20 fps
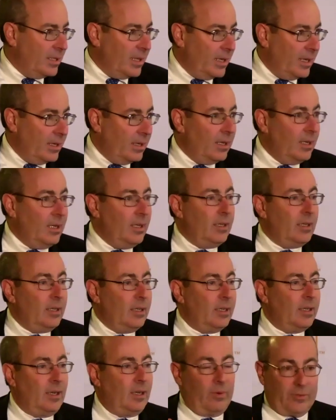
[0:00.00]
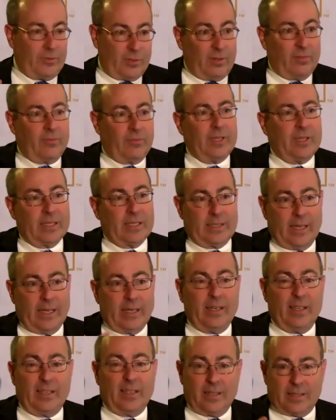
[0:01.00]
And then, you know, we've sort of
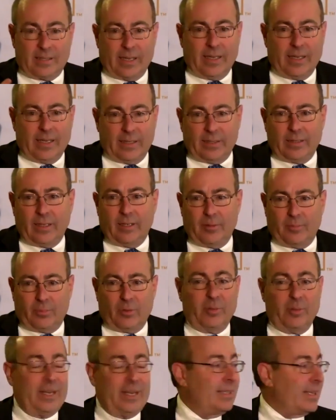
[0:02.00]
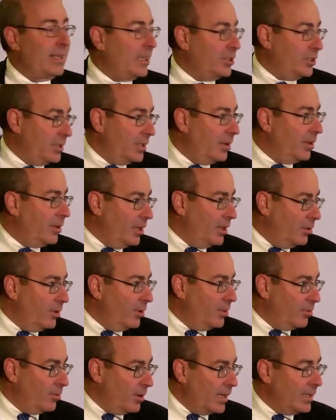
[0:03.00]
extended it to say unemployment has actually something to do
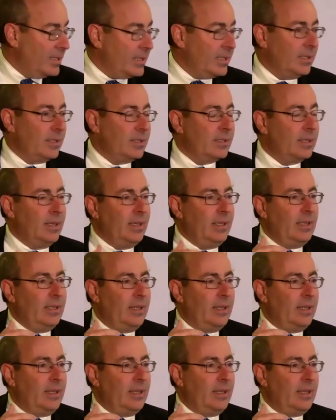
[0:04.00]
with prices.